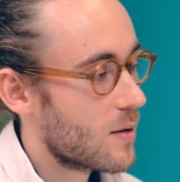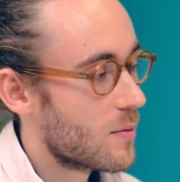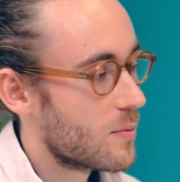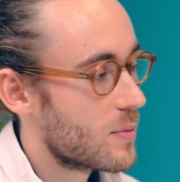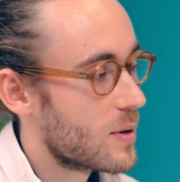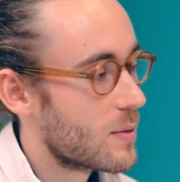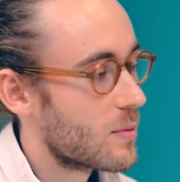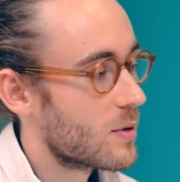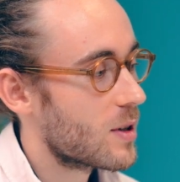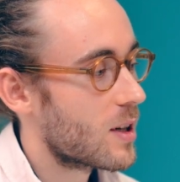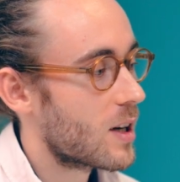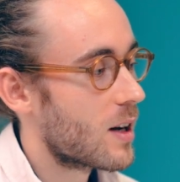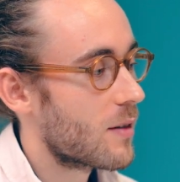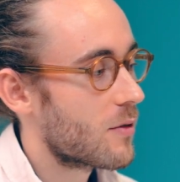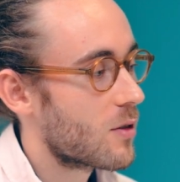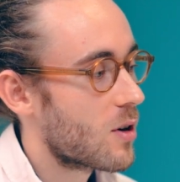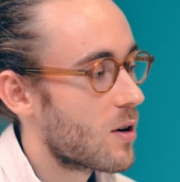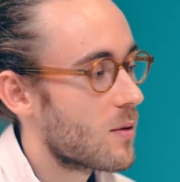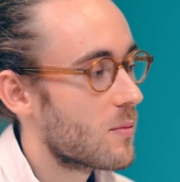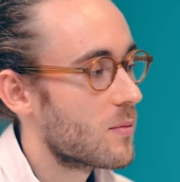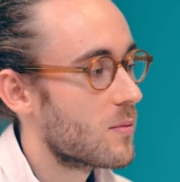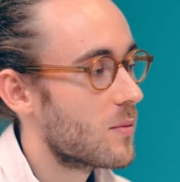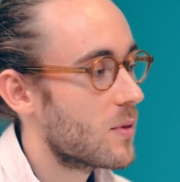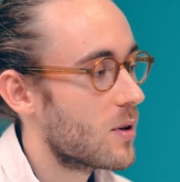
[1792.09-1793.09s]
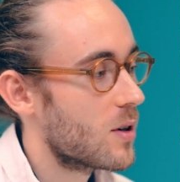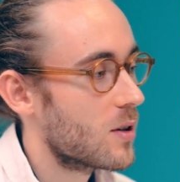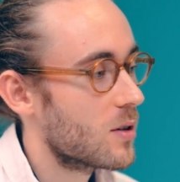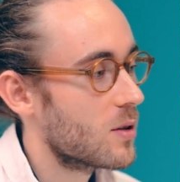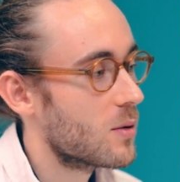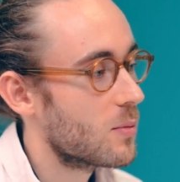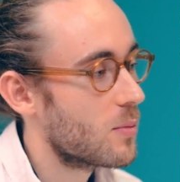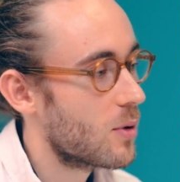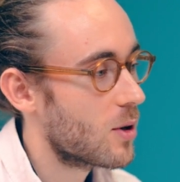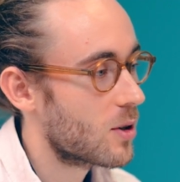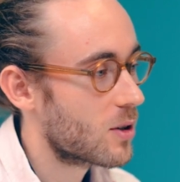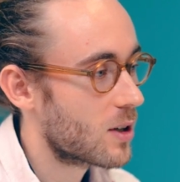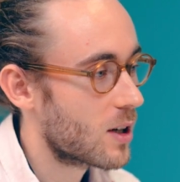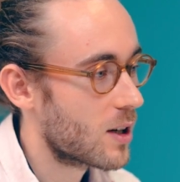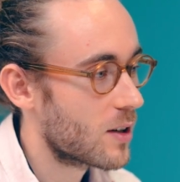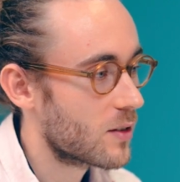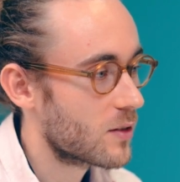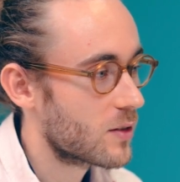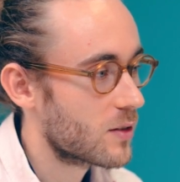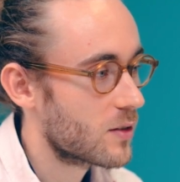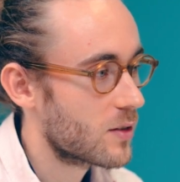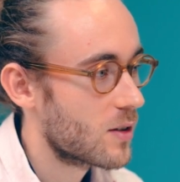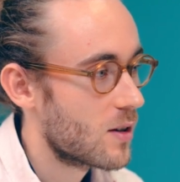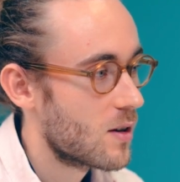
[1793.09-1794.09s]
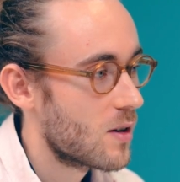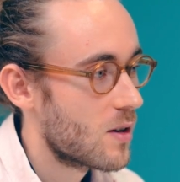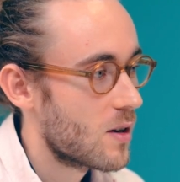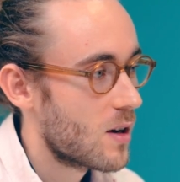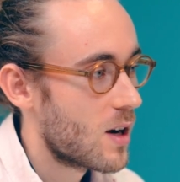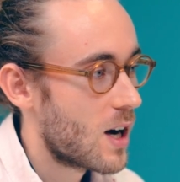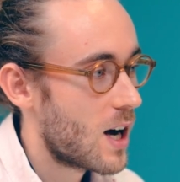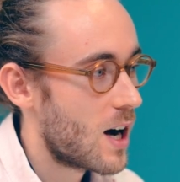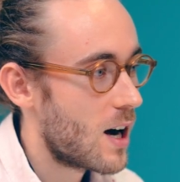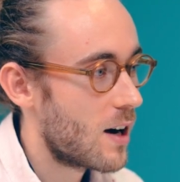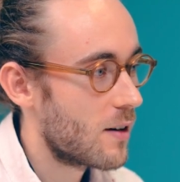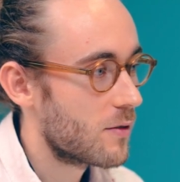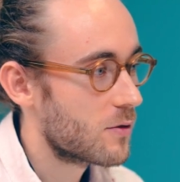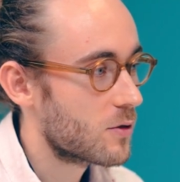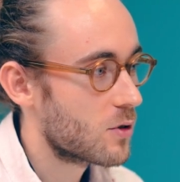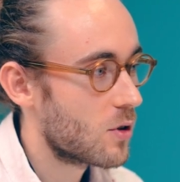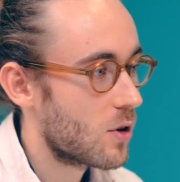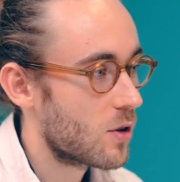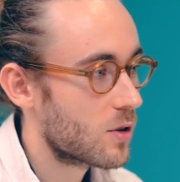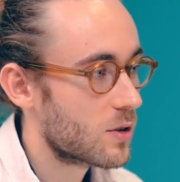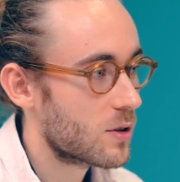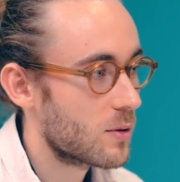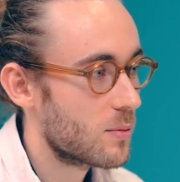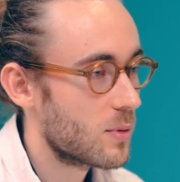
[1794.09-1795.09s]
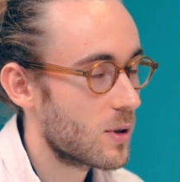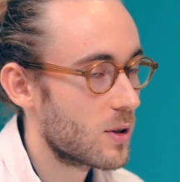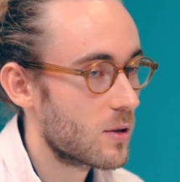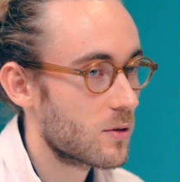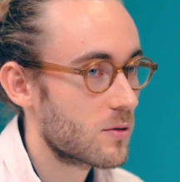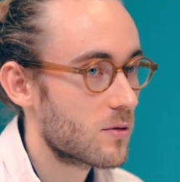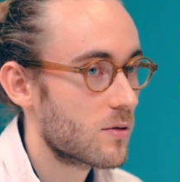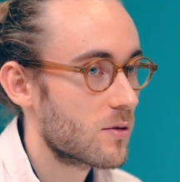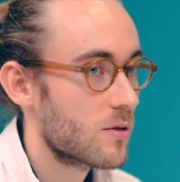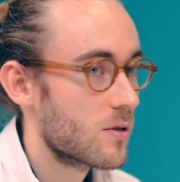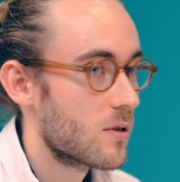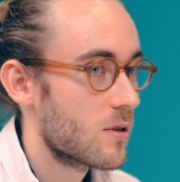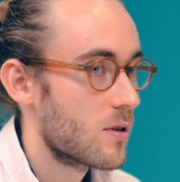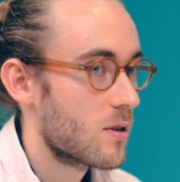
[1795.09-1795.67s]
people that have come on the podcast have talked about